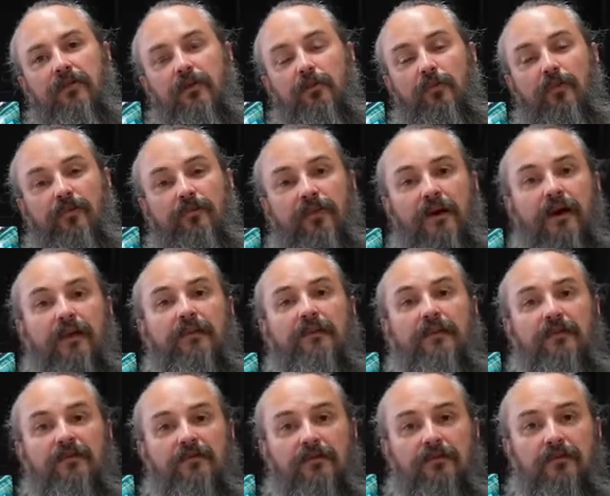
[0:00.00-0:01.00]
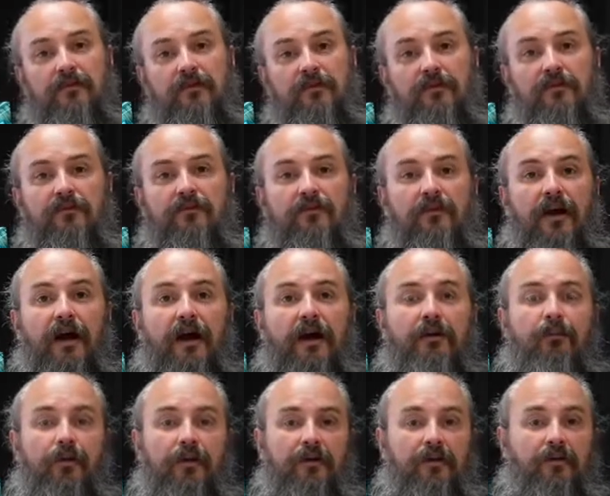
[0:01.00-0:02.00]
provide these to the users.
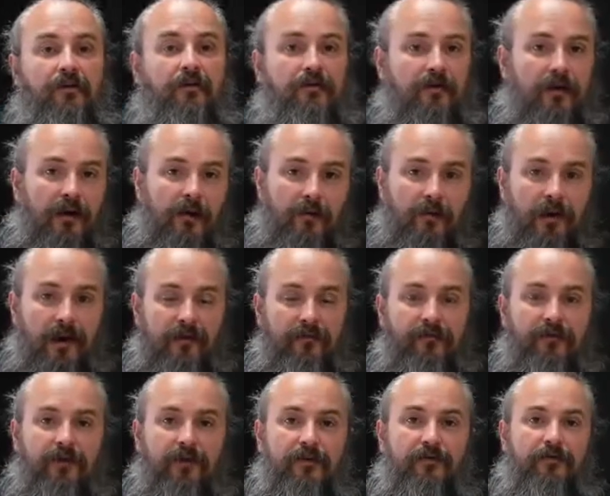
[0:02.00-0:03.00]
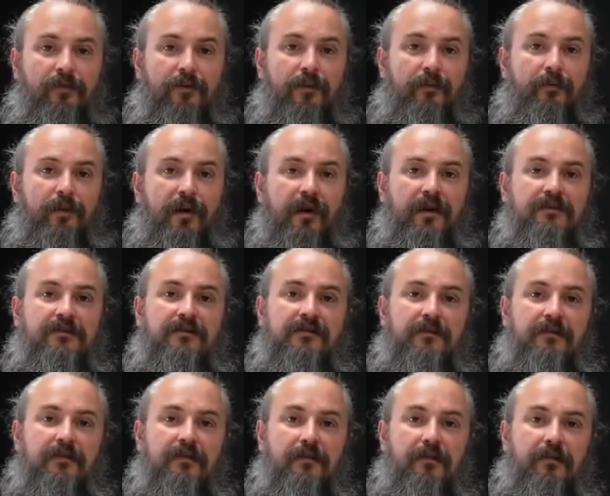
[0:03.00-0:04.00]
I wanted to. I felt very
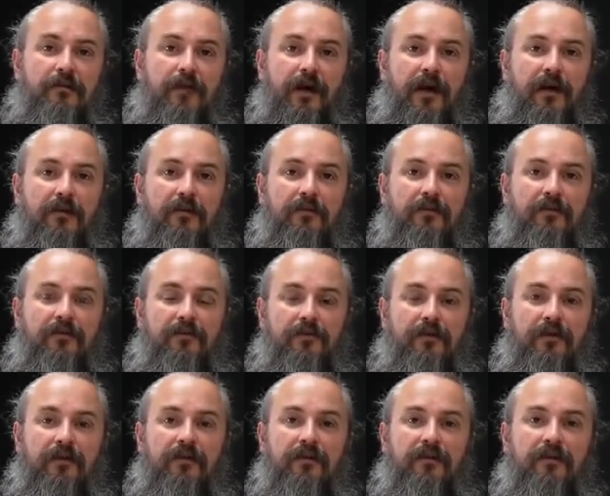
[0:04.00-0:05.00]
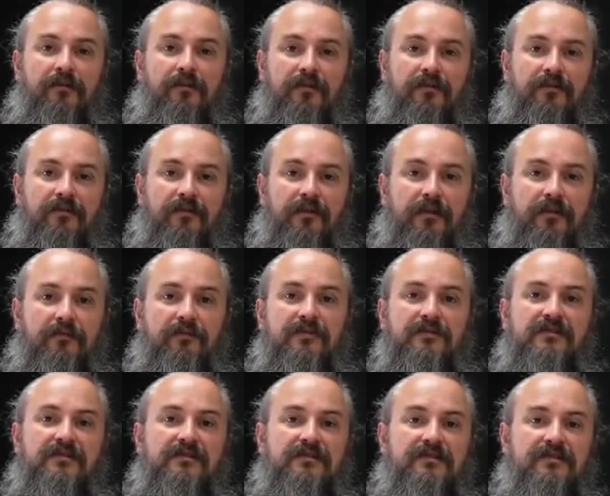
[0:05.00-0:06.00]
passionate about doing this. Instead of
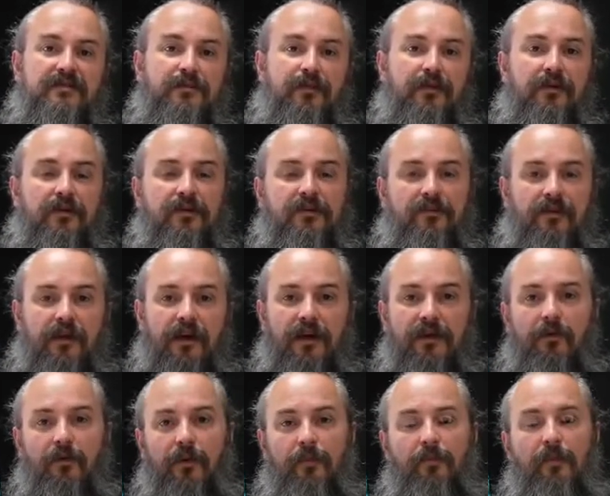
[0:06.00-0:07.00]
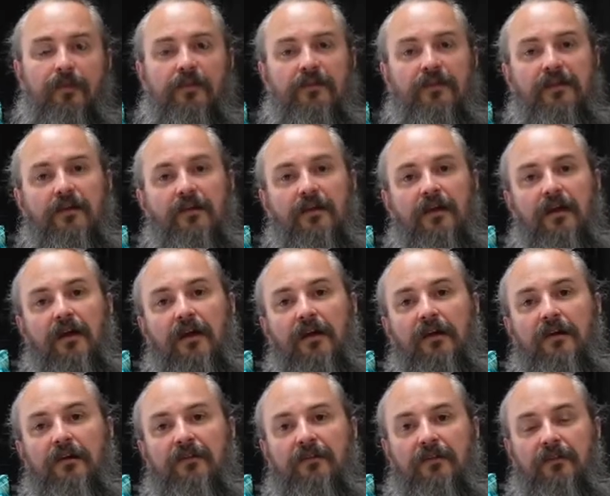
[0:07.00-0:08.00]
just disappearing and say, hey, we're building
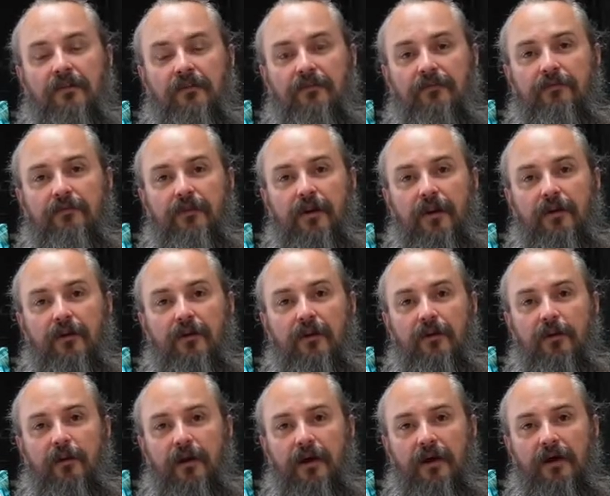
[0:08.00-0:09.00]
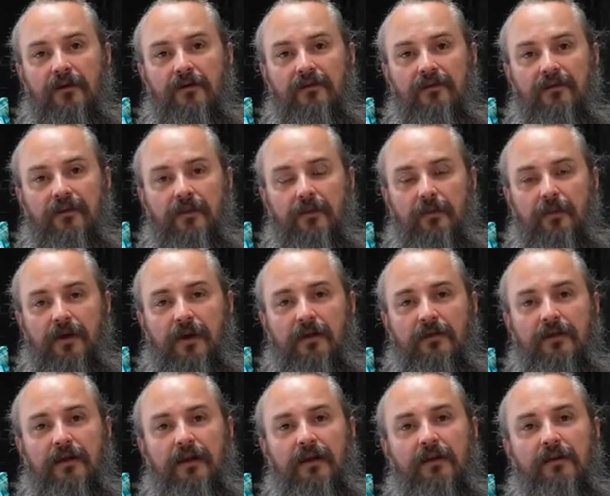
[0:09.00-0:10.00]
stuff, like, go away and just come
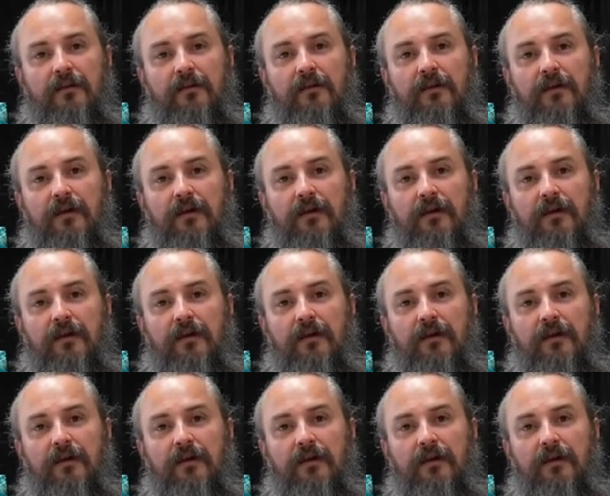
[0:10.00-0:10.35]
back later.